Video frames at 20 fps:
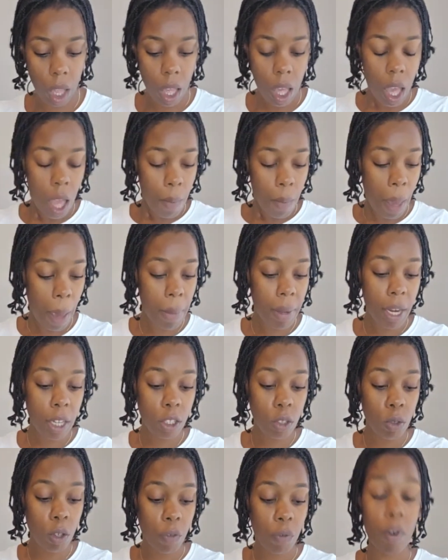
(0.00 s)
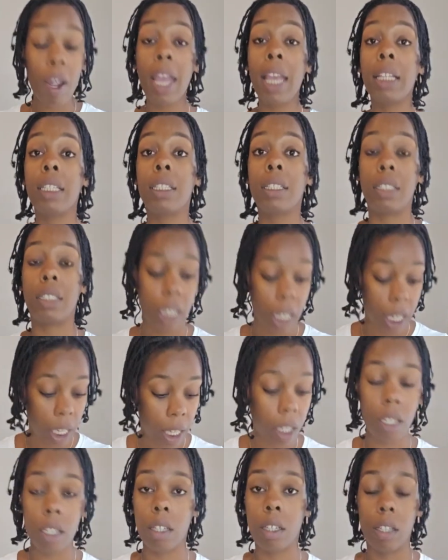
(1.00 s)
Maybe they're too afraid to
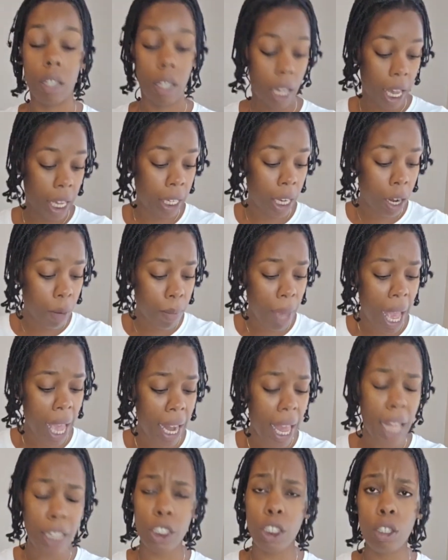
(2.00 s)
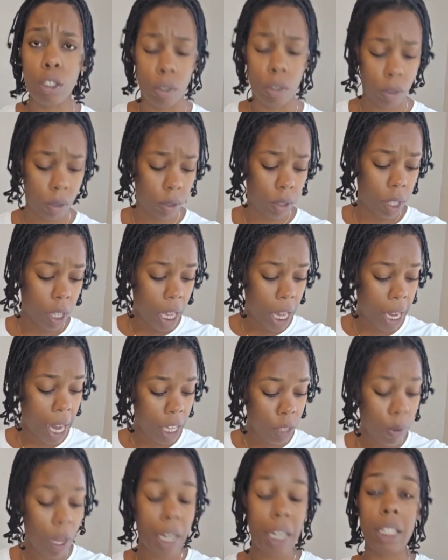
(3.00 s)
seek, and they're mad at you. And that's
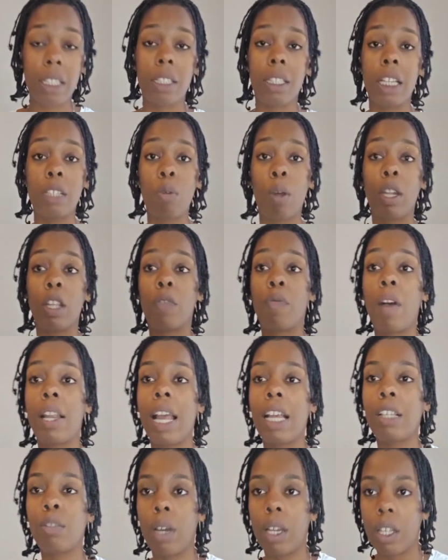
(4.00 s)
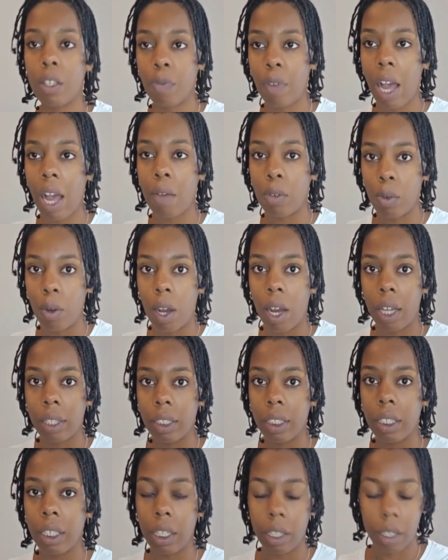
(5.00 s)
why this Five of Wands
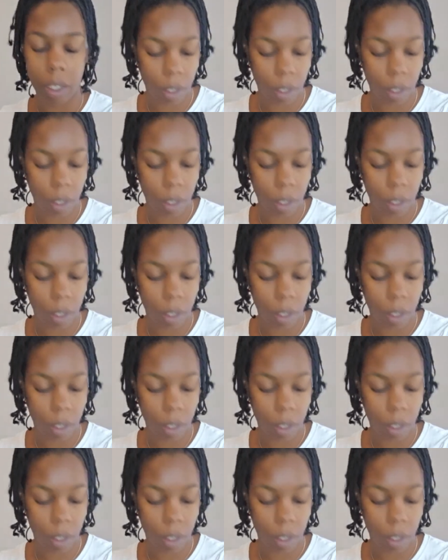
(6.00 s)
is here.